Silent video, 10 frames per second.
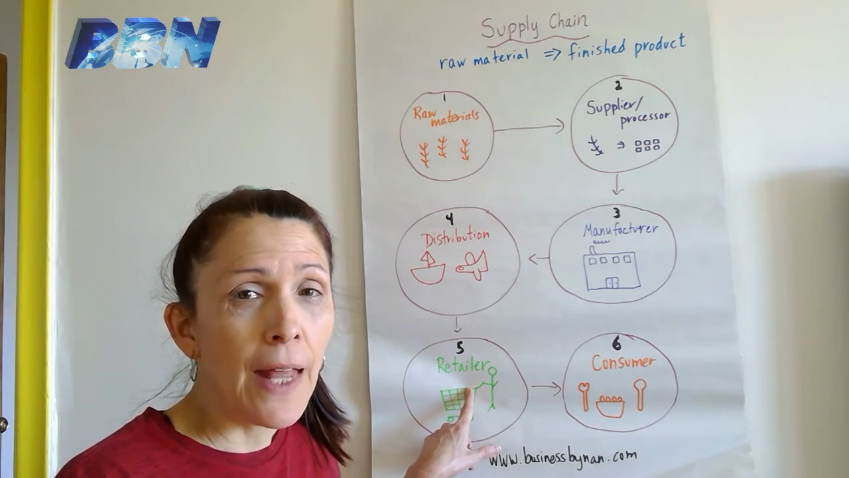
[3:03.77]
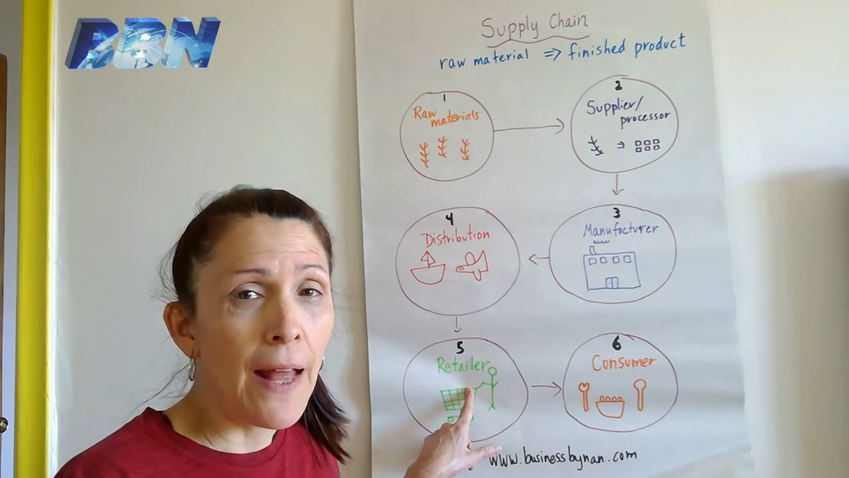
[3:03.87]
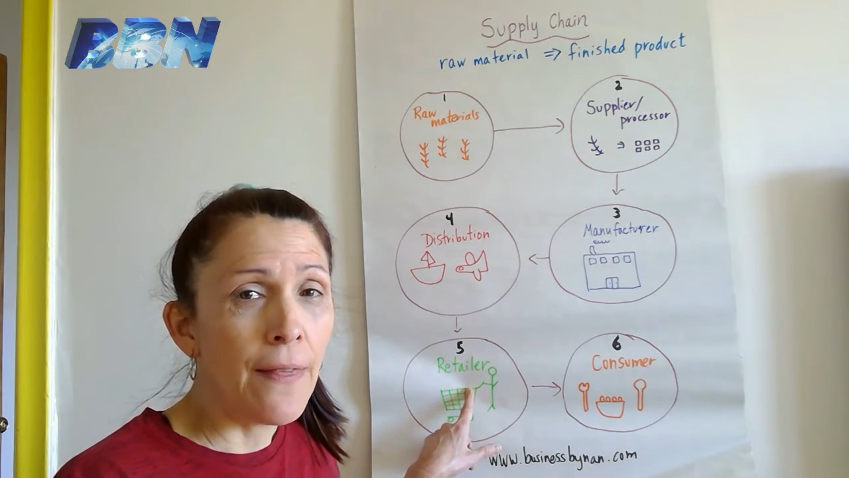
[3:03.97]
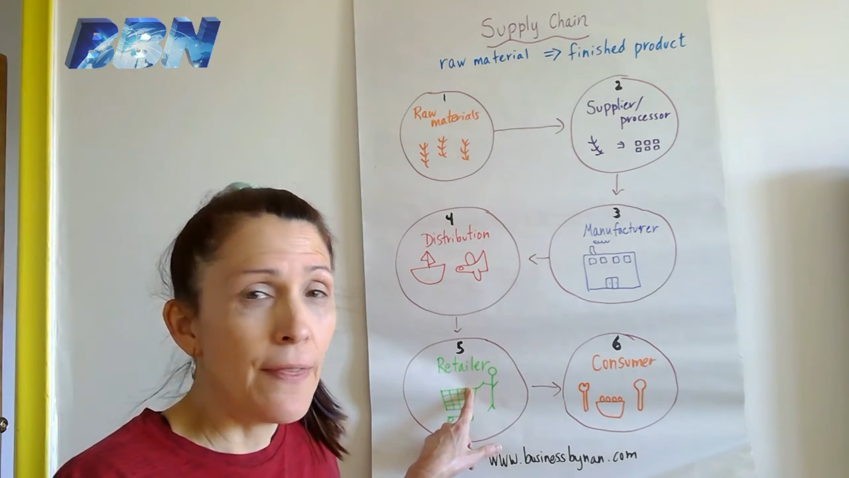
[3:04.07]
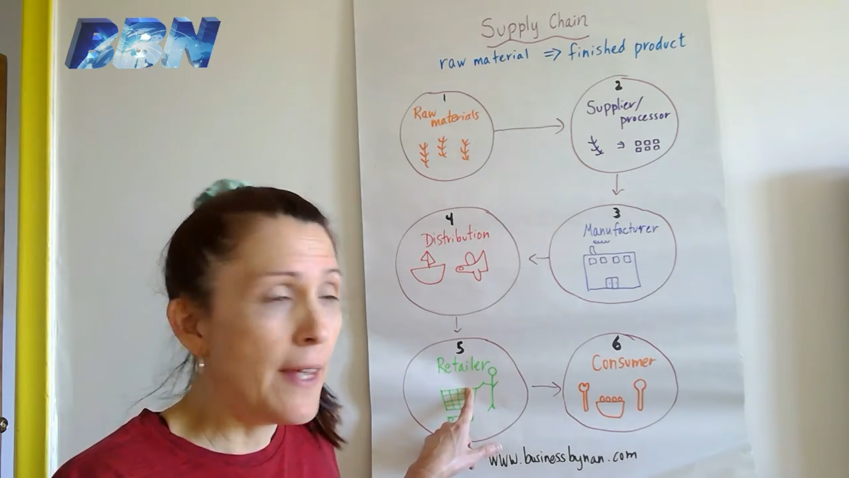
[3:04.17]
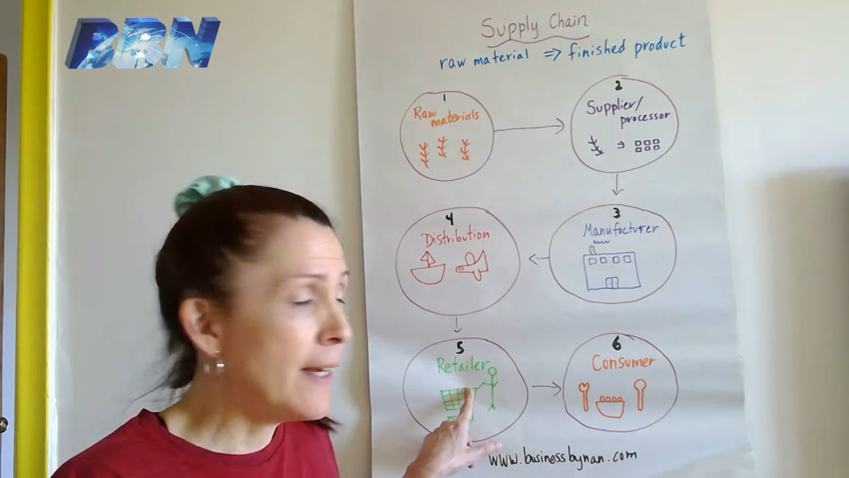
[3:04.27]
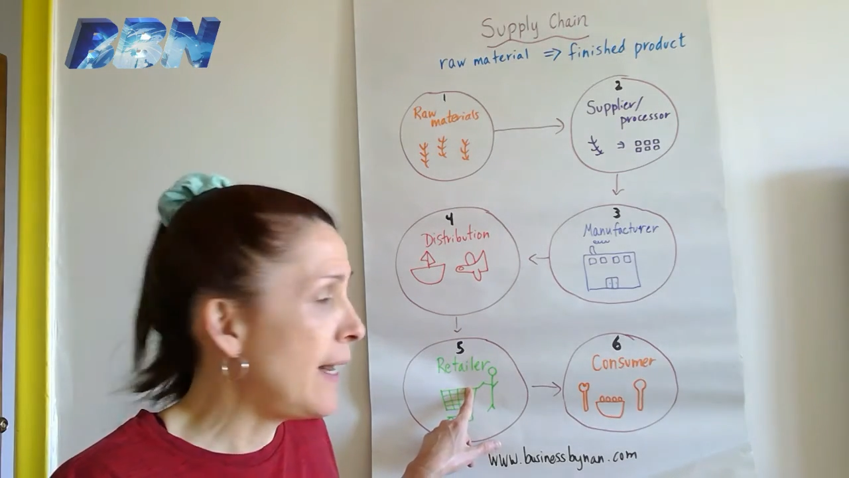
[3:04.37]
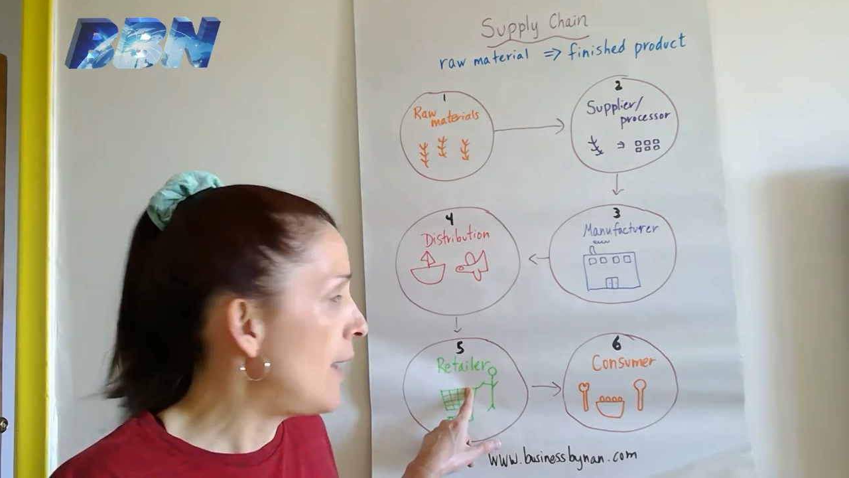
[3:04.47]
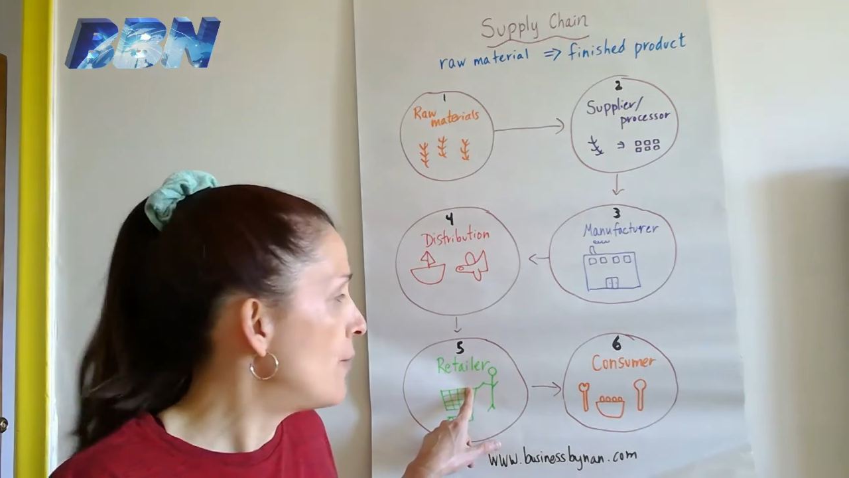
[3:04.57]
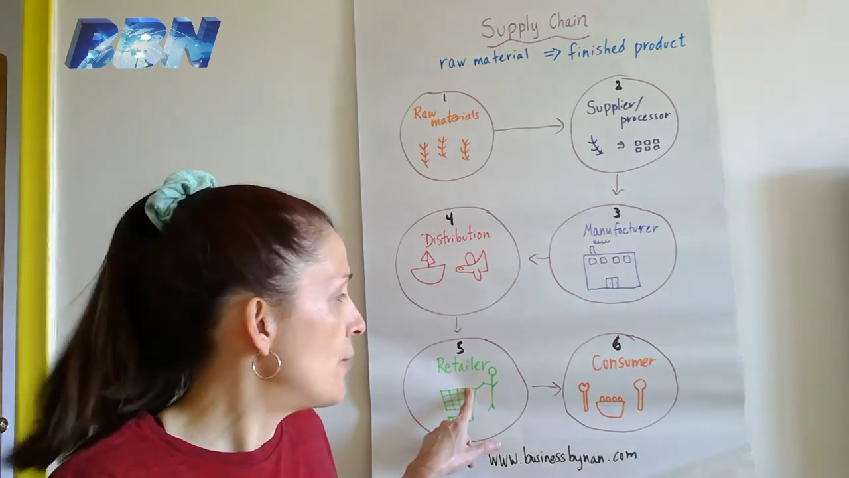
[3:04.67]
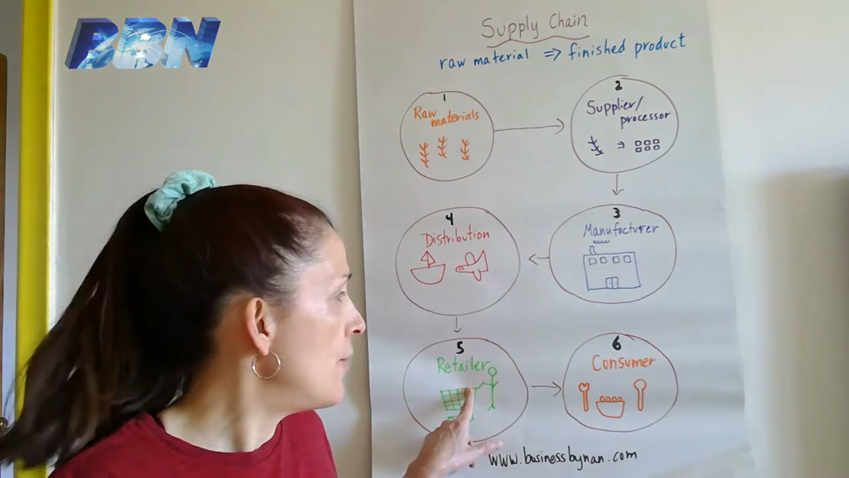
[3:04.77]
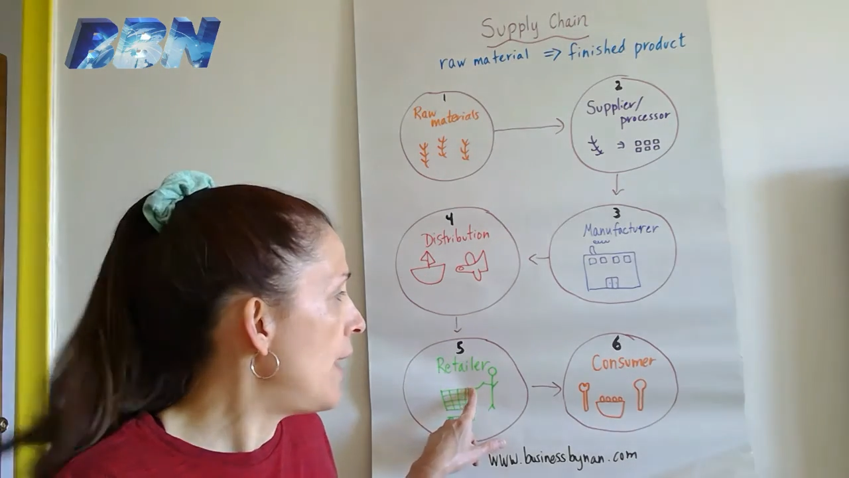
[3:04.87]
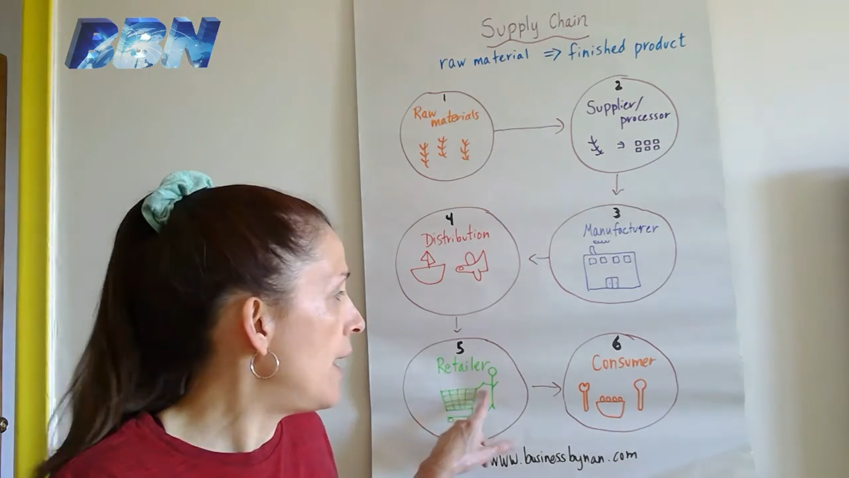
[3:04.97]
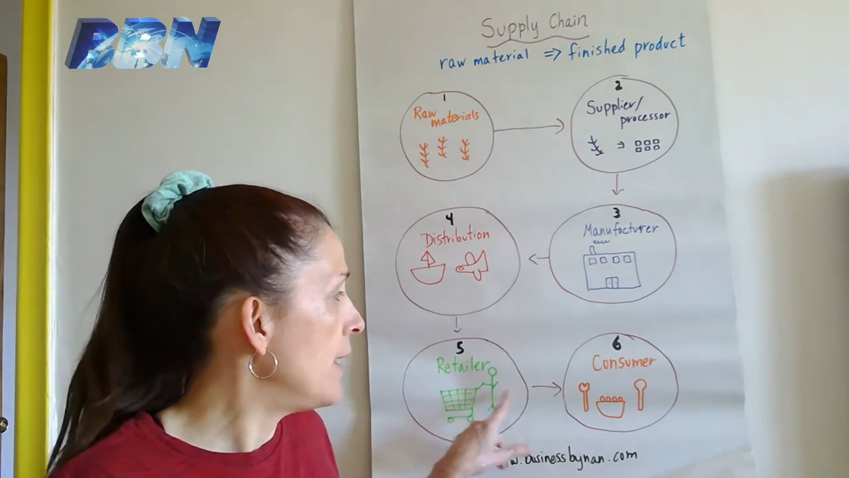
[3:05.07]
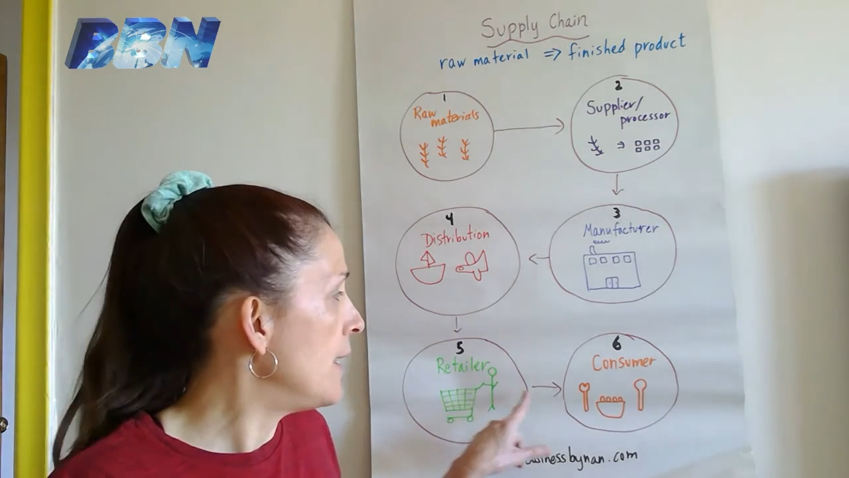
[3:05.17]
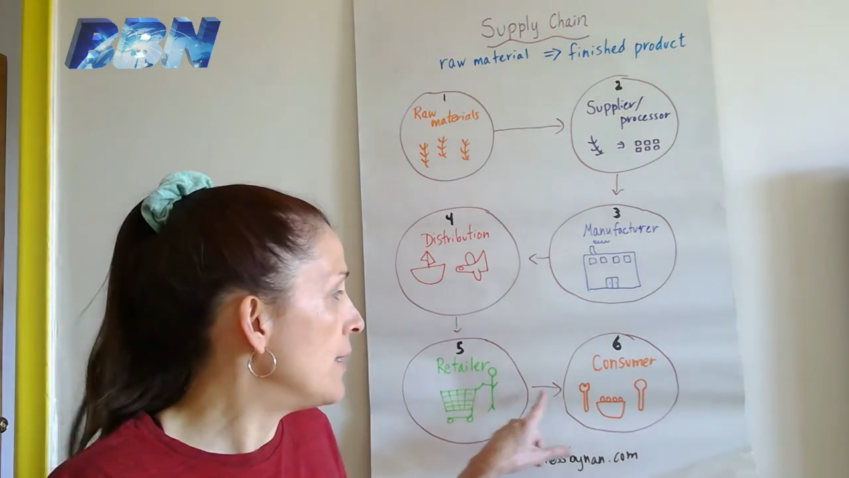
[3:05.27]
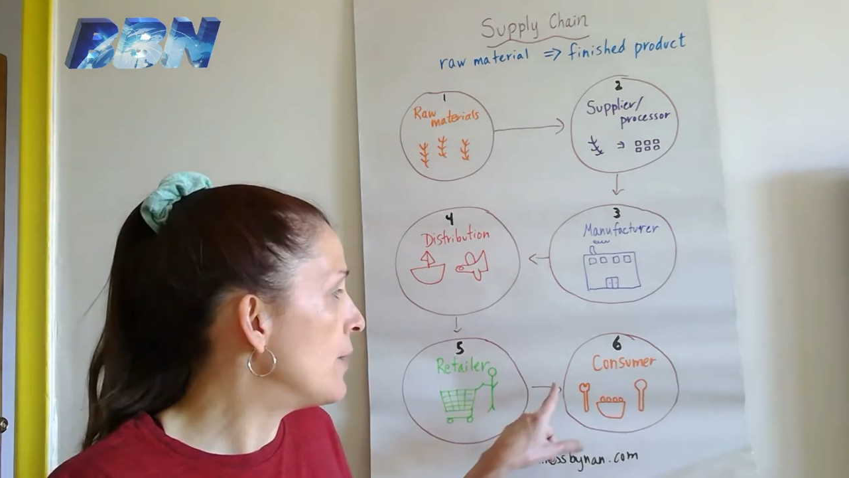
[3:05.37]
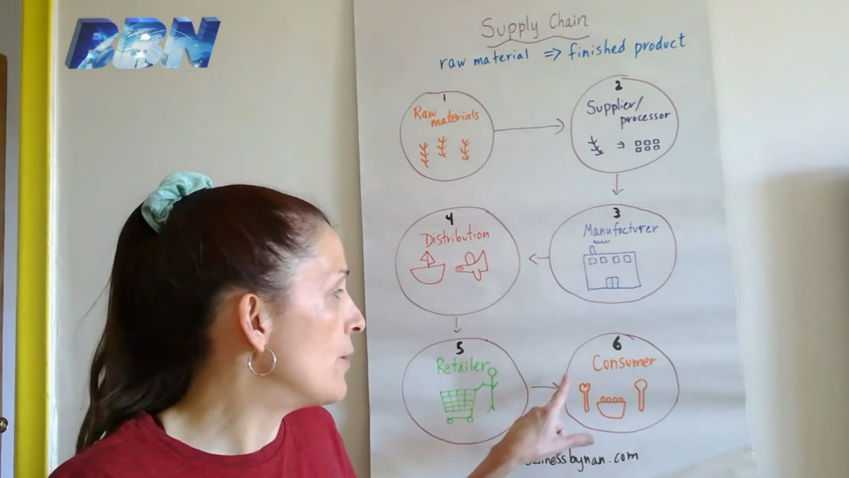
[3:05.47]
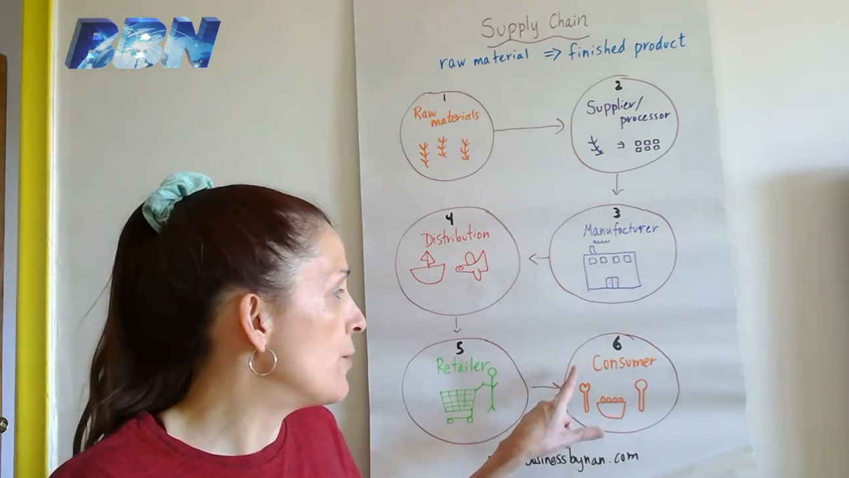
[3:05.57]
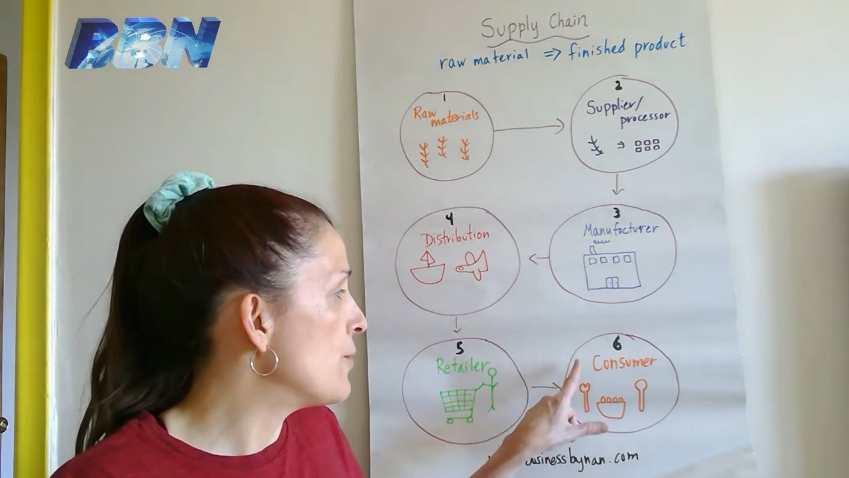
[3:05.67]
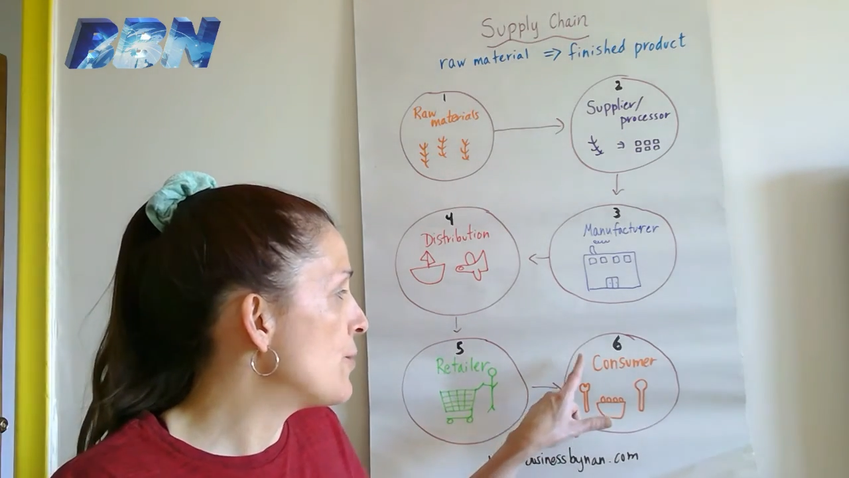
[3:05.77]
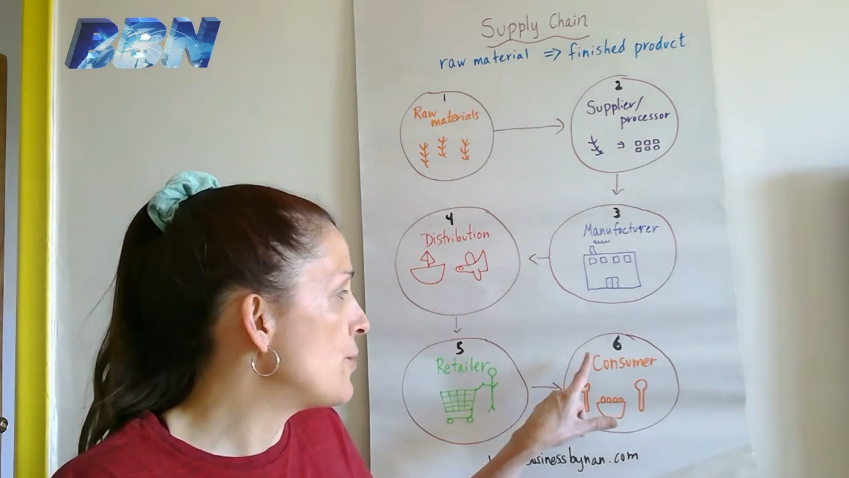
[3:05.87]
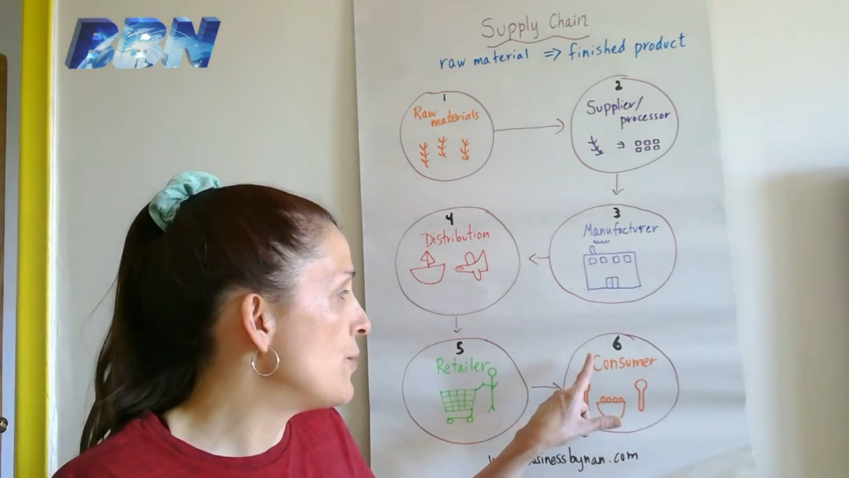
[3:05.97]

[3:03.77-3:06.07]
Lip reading: and then after that it goes